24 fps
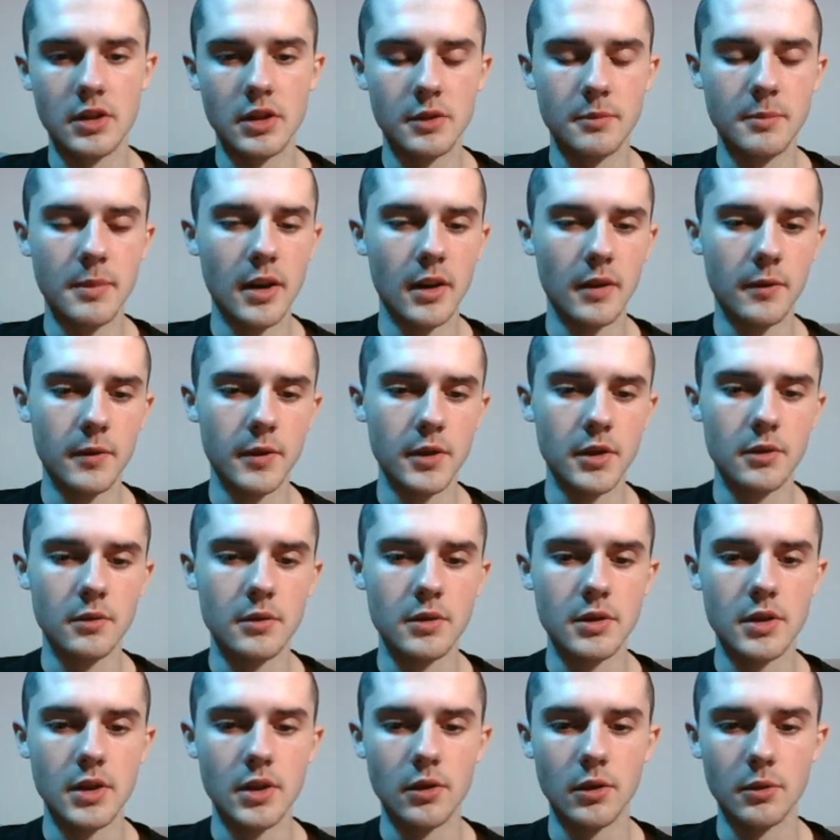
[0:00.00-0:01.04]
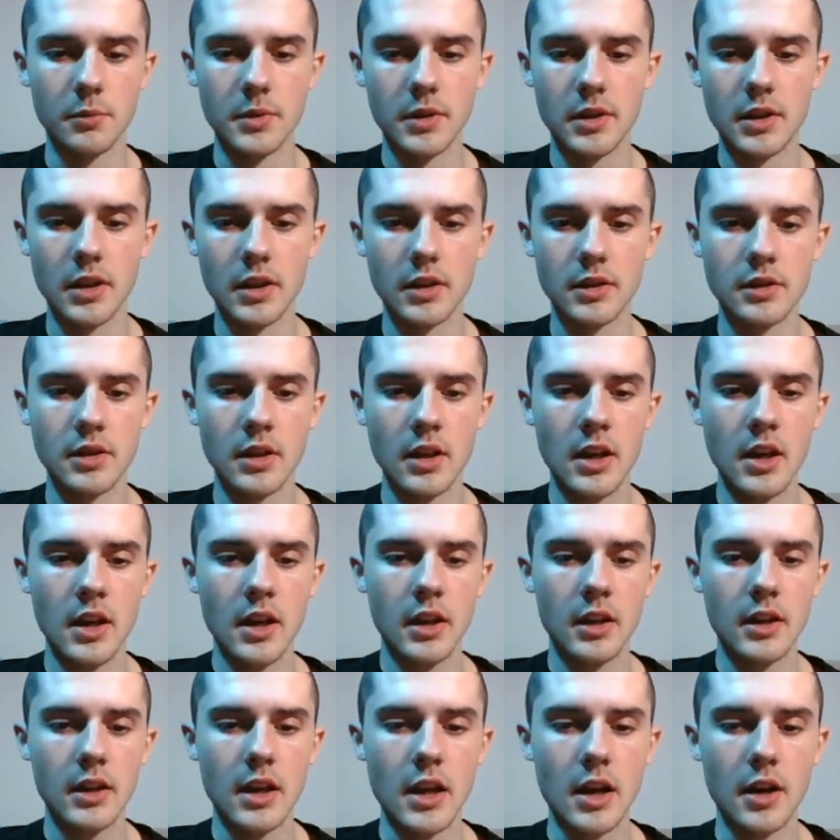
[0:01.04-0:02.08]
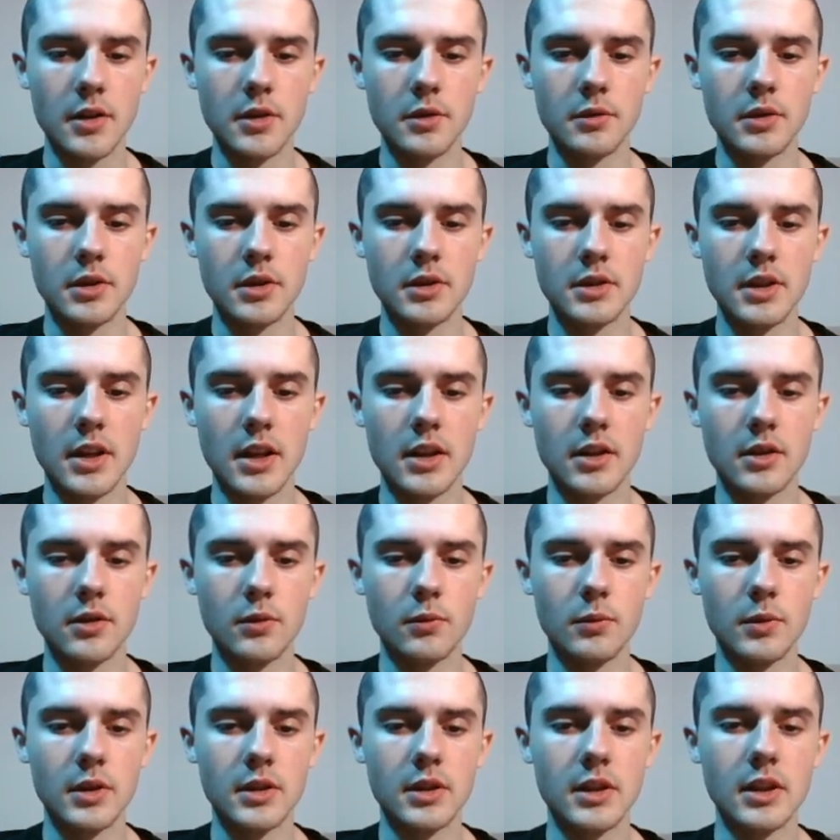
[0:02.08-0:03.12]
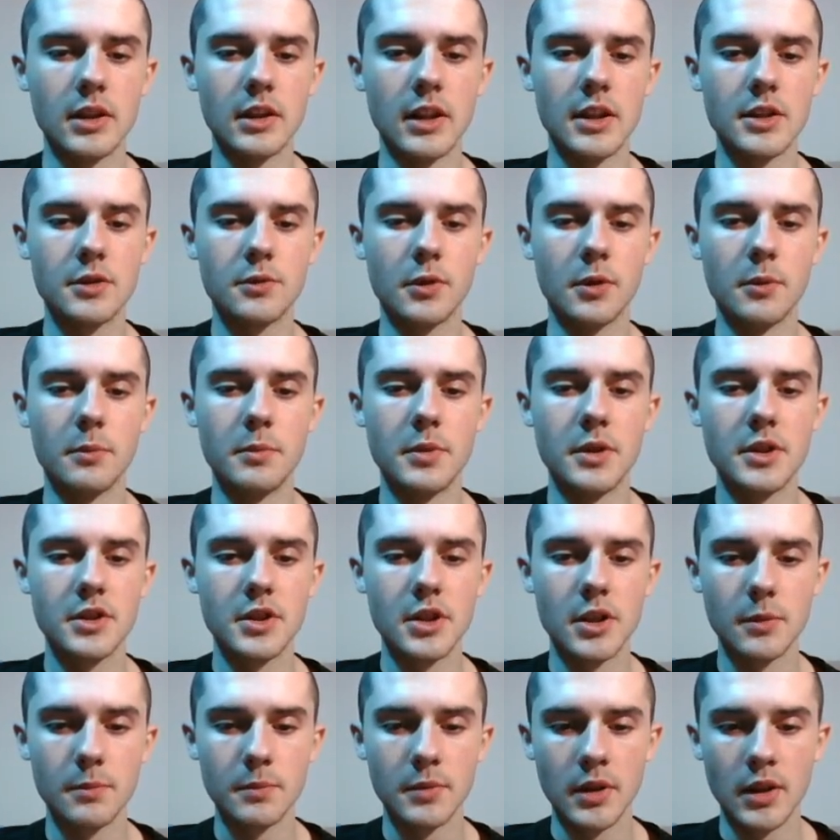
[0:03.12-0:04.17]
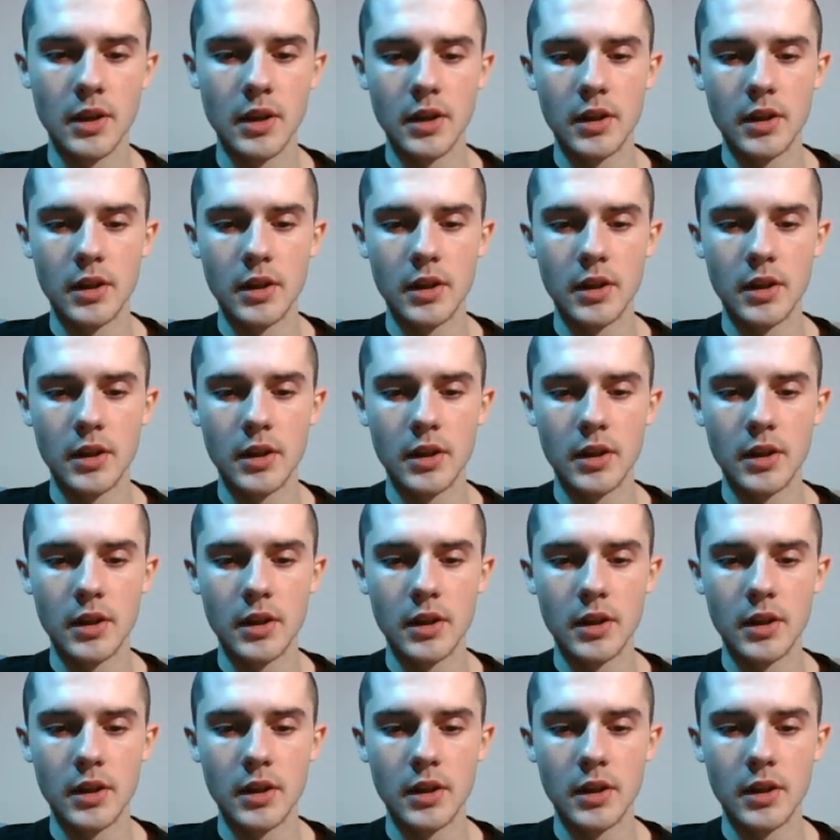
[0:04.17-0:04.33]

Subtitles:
just better for you in general, because now you can take with the light square bishop.